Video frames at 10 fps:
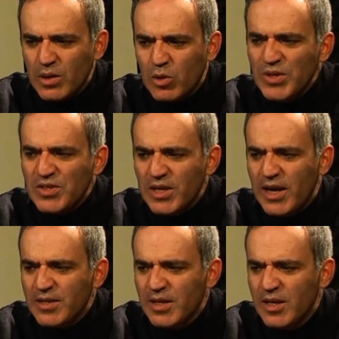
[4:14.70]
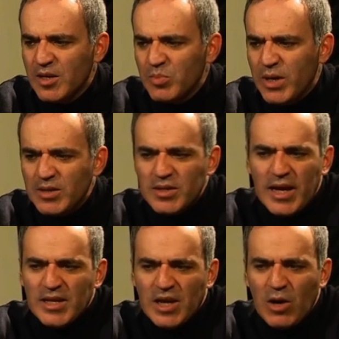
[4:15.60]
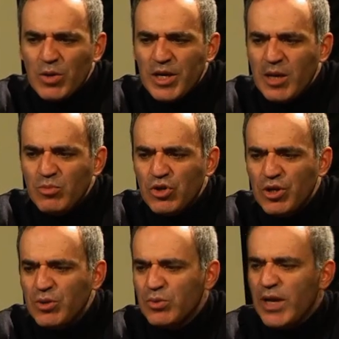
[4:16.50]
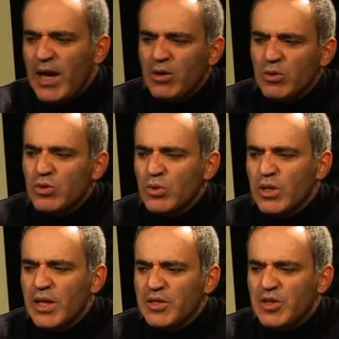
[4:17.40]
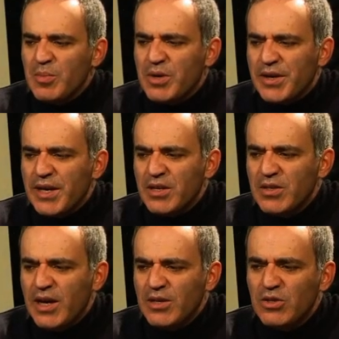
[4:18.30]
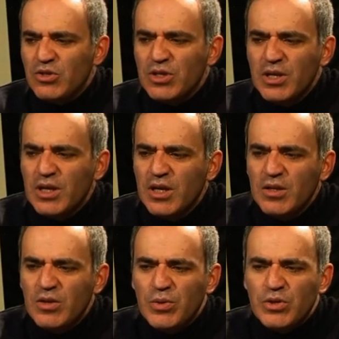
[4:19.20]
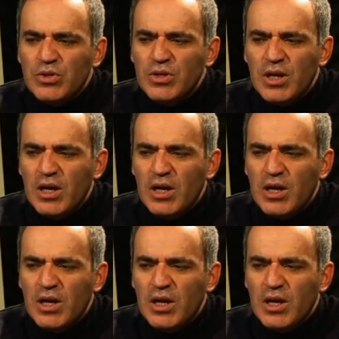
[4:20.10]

queen side, but as our game showed, and also the later game Karakin Najdorf, there is